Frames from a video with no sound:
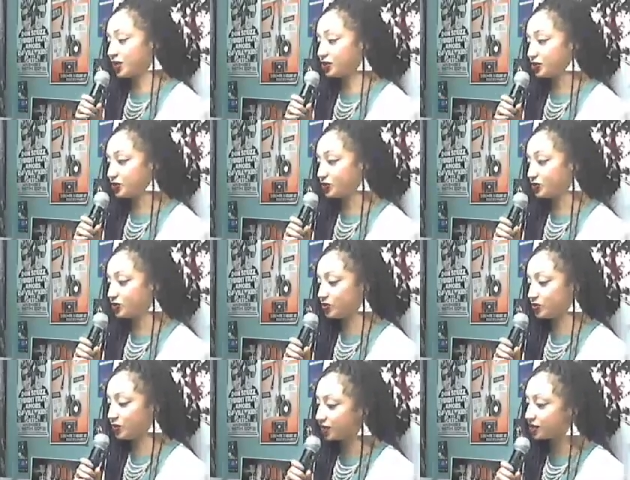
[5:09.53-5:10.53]
let you
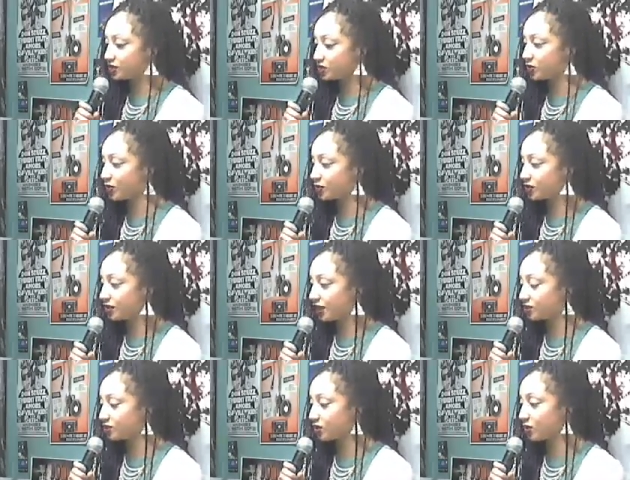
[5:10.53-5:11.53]
do less than 2 hours a
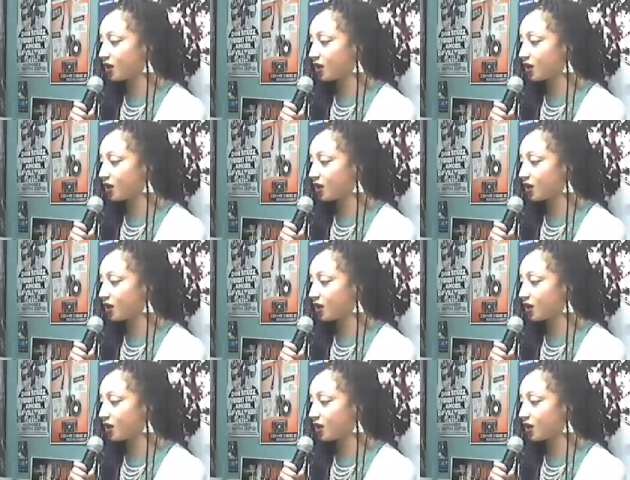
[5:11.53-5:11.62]
day. So